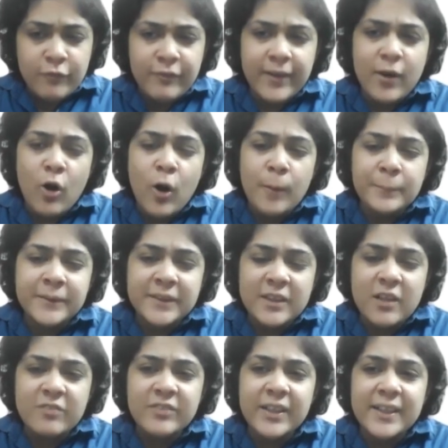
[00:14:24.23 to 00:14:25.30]
we
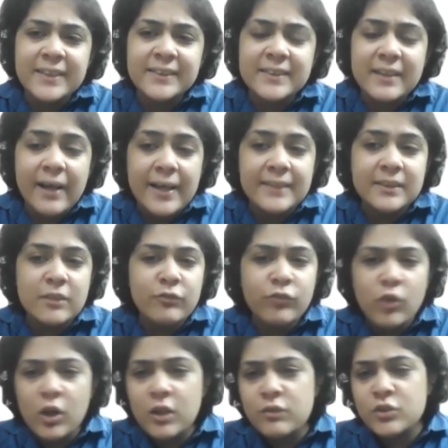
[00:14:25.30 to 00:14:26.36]
observe that its rise and
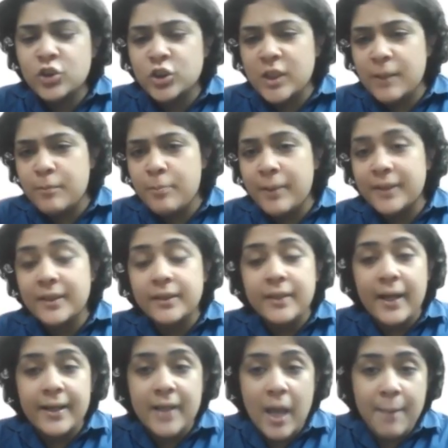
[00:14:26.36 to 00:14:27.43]
fall was shaped by the
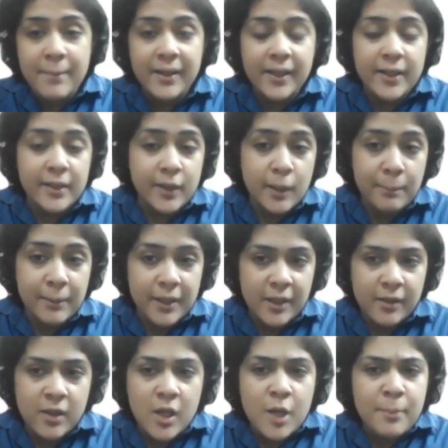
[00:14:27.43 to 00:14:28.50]
dynamic
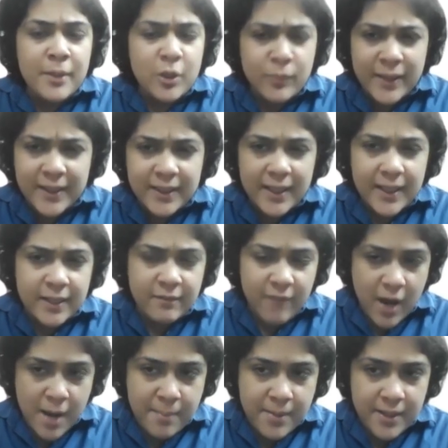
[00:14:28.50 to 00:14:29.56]
interplay between the
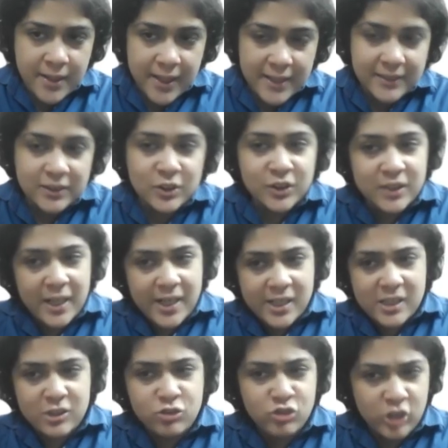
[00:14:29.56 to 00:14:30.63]
environment and
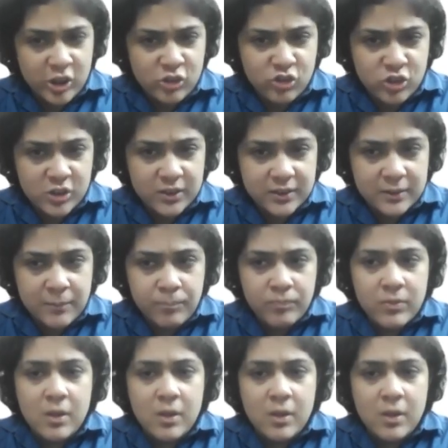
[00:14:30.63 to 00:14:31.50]
societal structures.